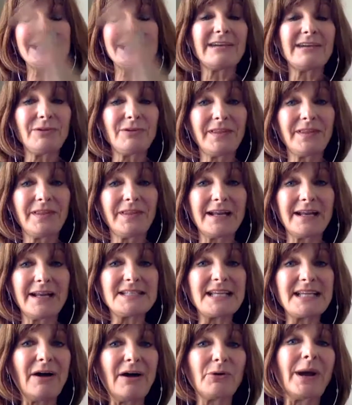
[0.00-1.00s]
level of that
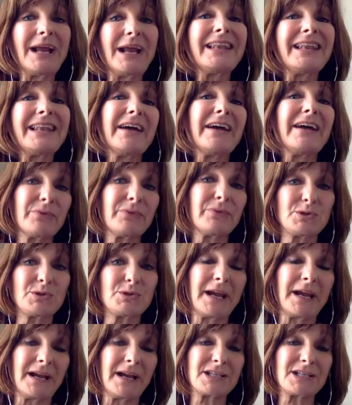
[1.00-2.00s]
is how do I leverage
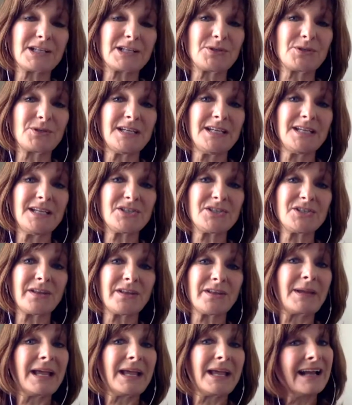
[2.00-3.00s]
my expertise so that
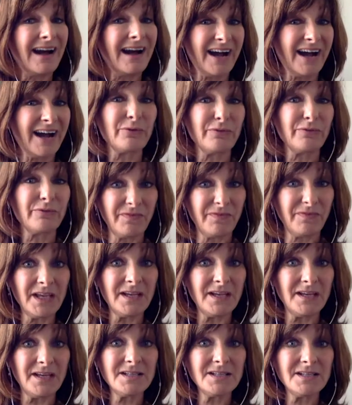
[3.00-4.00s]
I'm getting higher
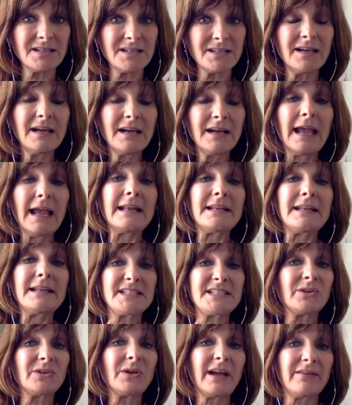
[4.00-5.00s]
fees and
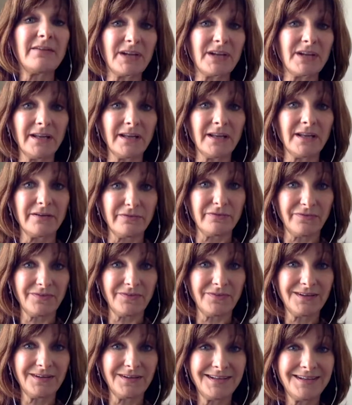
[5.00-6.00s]
still having a life.
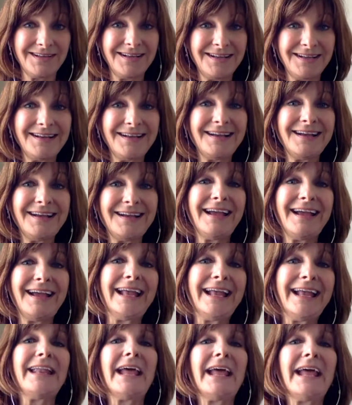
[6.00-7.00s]

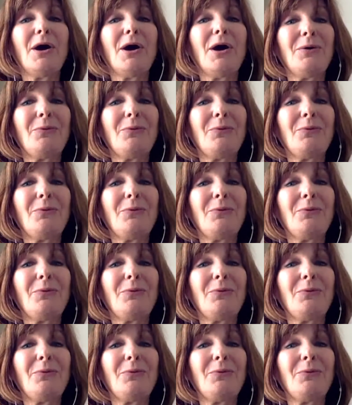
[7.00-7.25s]
And now